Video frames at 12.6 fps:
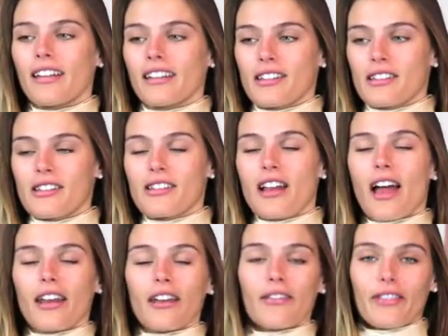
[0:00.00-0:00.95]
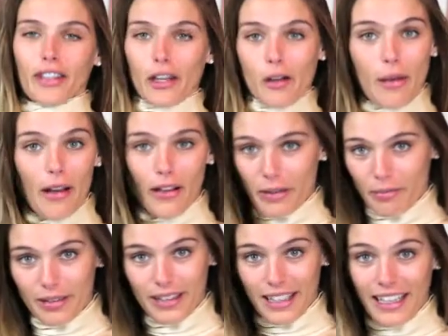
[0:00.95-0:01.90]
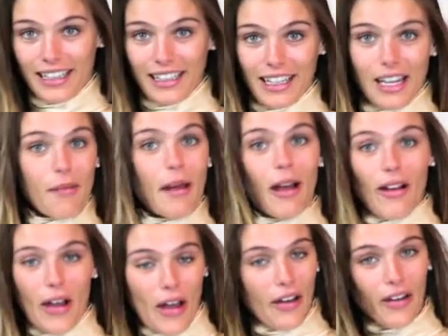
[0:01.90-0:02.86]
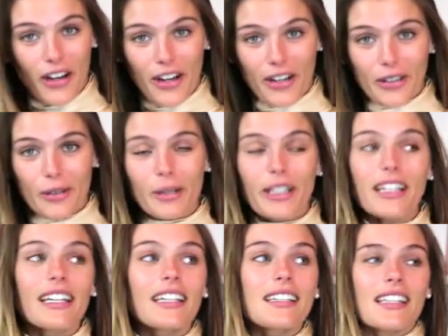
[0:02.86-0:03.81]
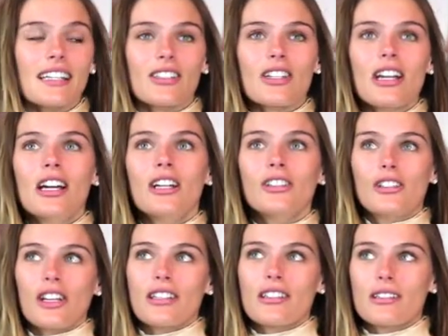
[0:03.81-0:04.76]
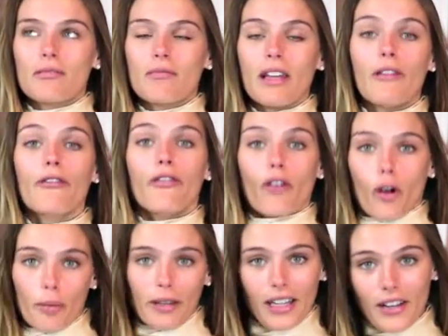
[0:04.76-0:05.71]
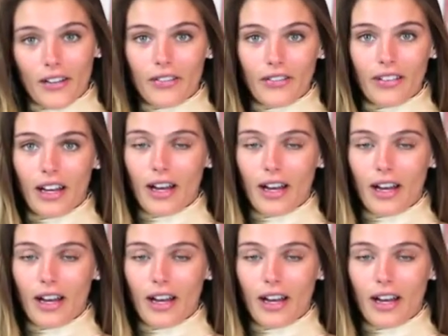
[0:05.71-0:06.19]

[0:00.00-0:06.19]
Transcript: this is not a video about complaining about how hard the work is. It's just informative,